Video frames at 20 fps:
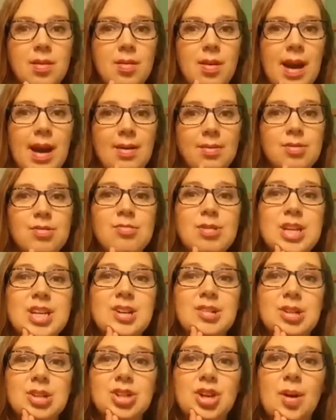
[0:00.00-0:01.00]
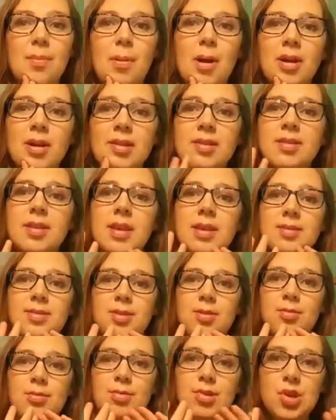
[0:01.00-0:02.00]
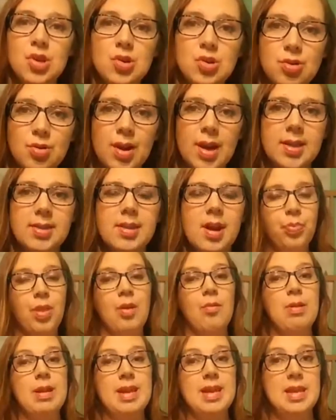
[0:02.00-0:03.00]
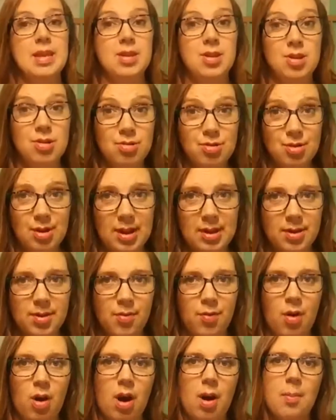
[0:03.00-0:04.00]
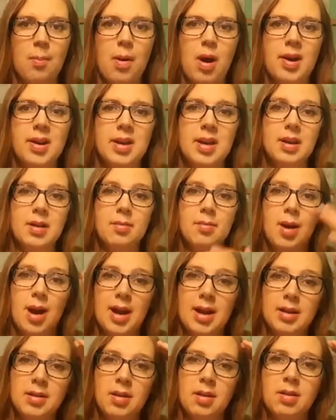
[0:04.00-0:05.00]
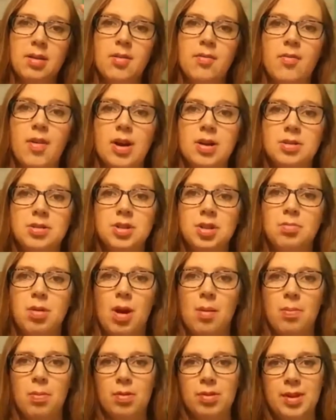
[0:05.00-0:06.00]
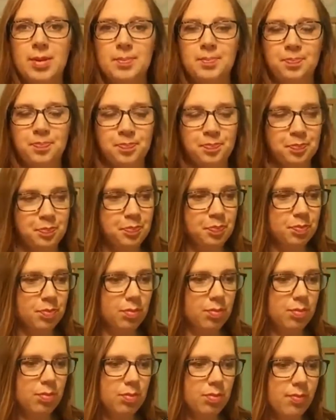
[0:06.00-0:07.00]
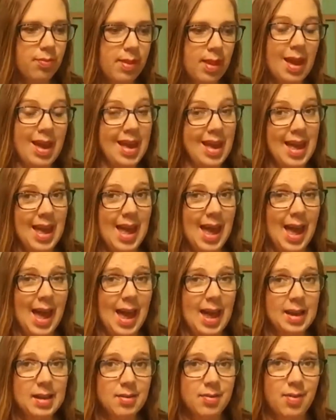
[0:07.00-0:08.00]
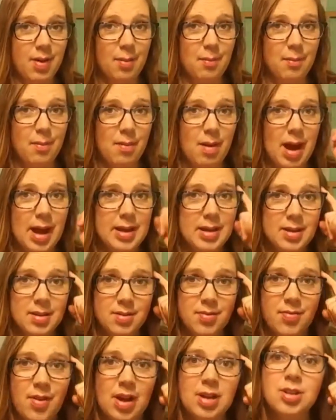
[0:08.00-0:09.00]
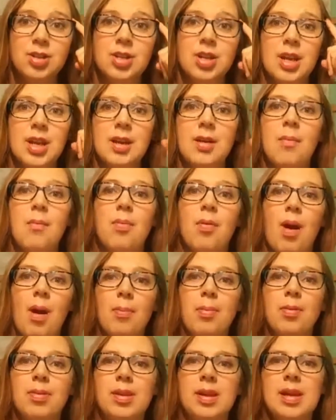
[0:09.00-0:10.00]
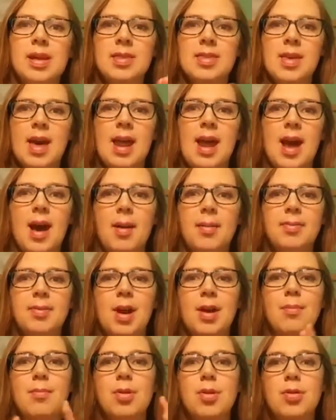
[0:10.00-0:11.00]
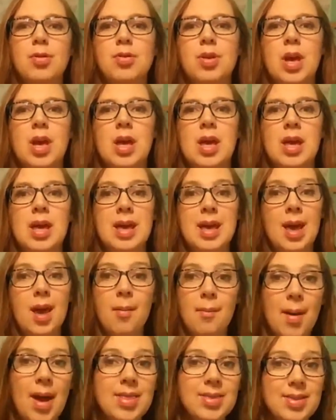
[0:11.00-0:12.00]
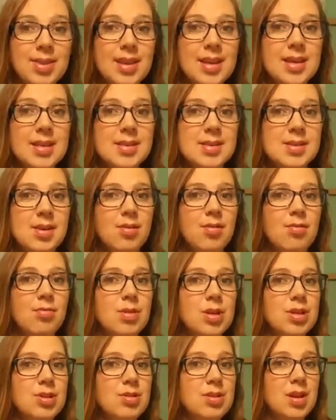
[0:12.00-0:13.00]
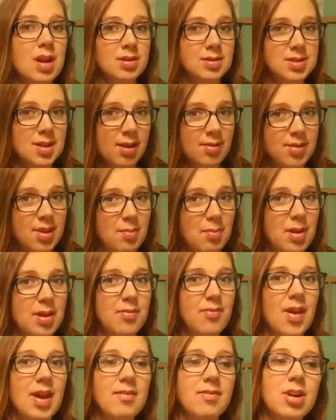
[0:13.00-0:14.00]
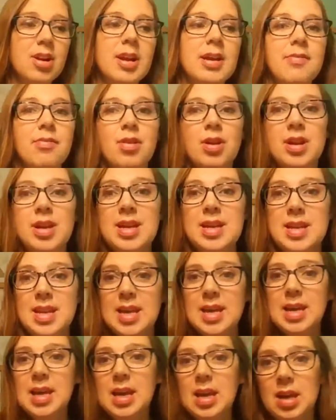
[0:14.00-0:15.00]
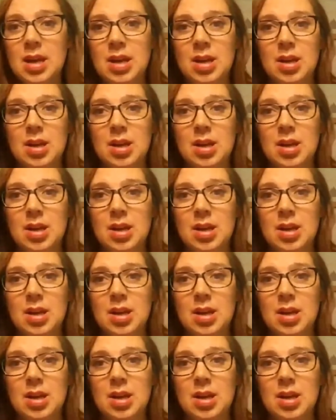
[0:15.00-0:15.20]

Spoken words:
how we nourish our bodies is through nutrients. We need nutrients for our body and our mind to function properly. Mommy, and if our mind is functioning properly, that helps our mood immensely. So we're doing ourselves a big favor if we're eating